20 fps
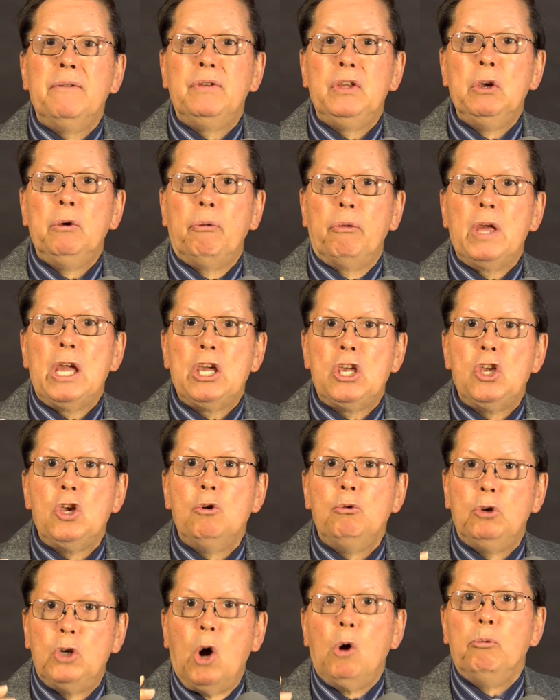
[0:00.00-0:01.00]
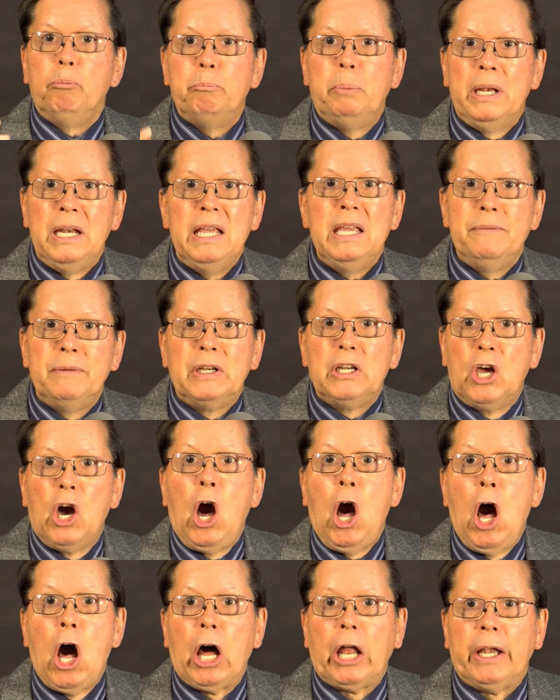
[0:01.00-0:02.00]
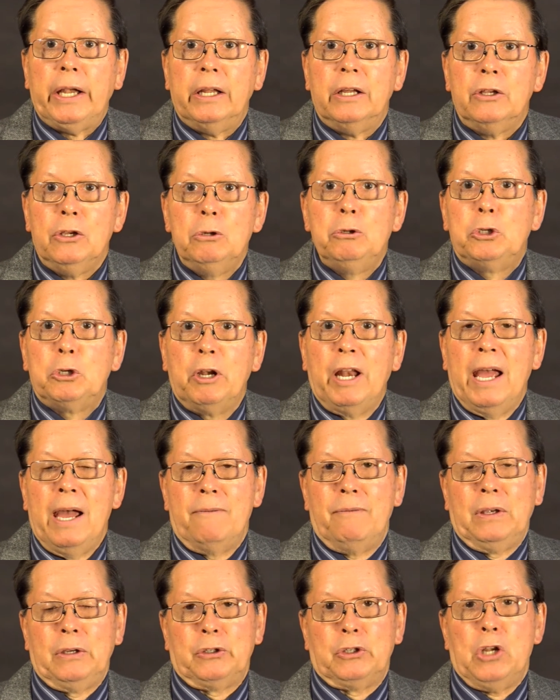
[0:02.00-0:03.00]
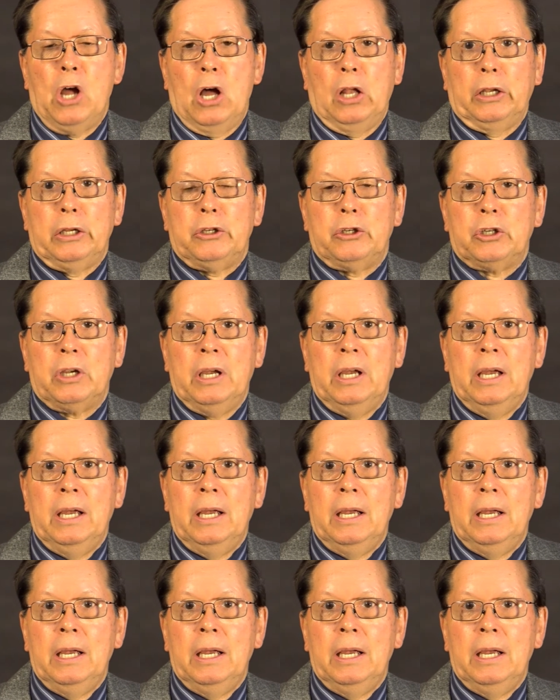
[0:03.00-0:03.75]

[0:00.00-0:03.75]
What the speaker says: if you think you don't believe in God, you should have this knowledge.